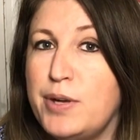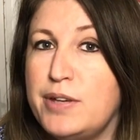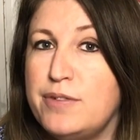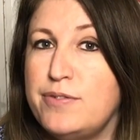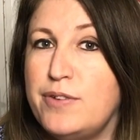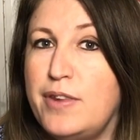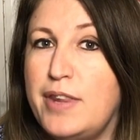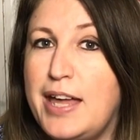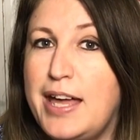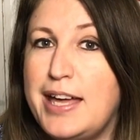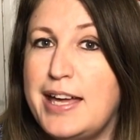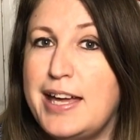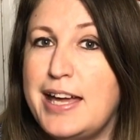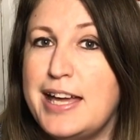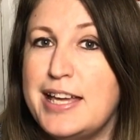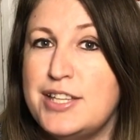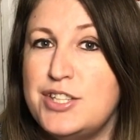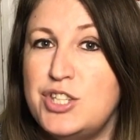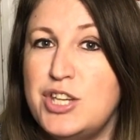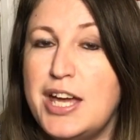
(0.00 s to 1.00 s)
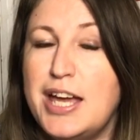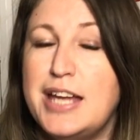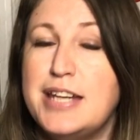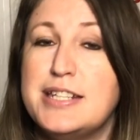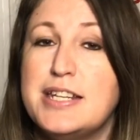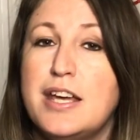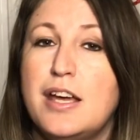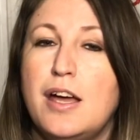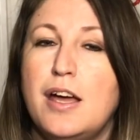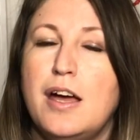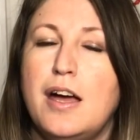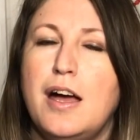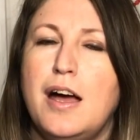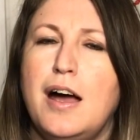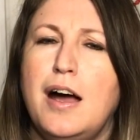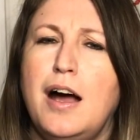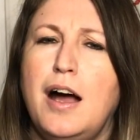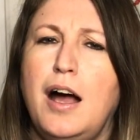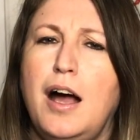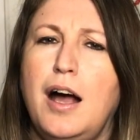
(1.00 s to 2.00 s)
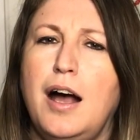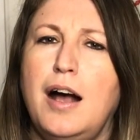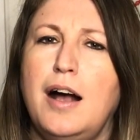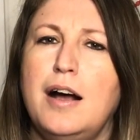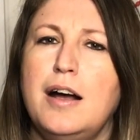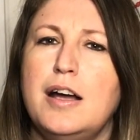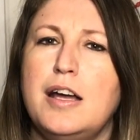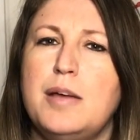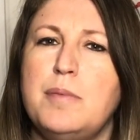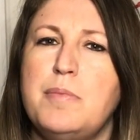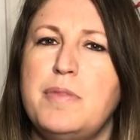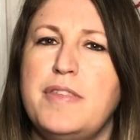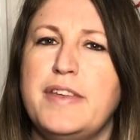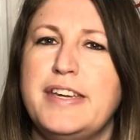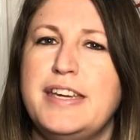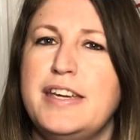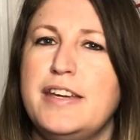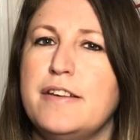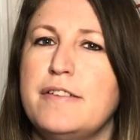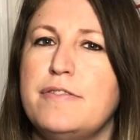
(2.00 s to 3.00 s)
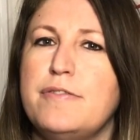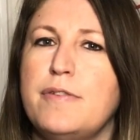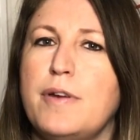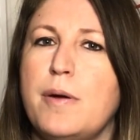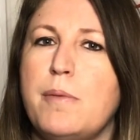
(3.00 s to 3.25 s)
for that as yet. I'm thinking of